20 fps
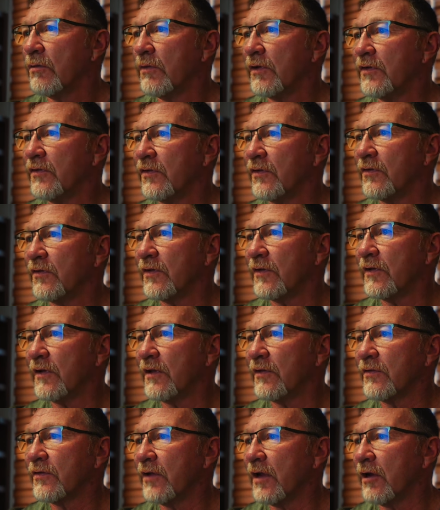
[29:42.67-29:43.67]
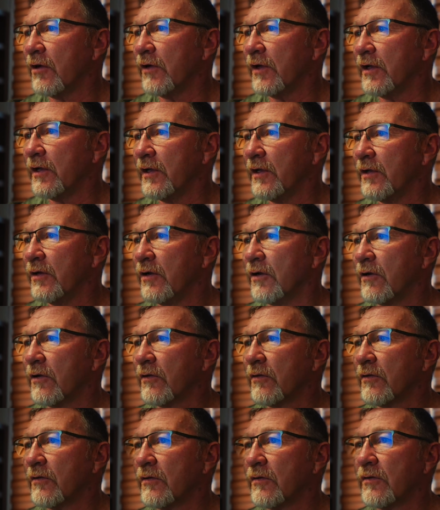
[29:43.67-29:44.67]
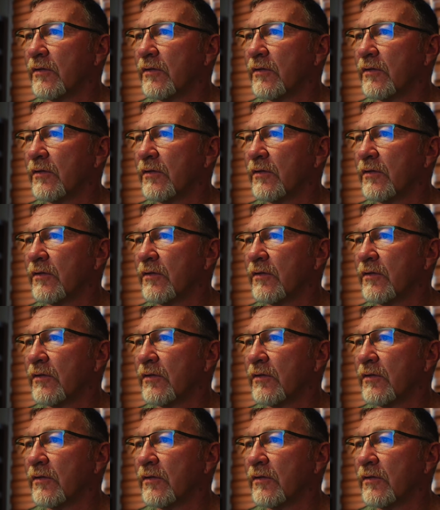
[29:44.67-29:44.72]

which is in this area here.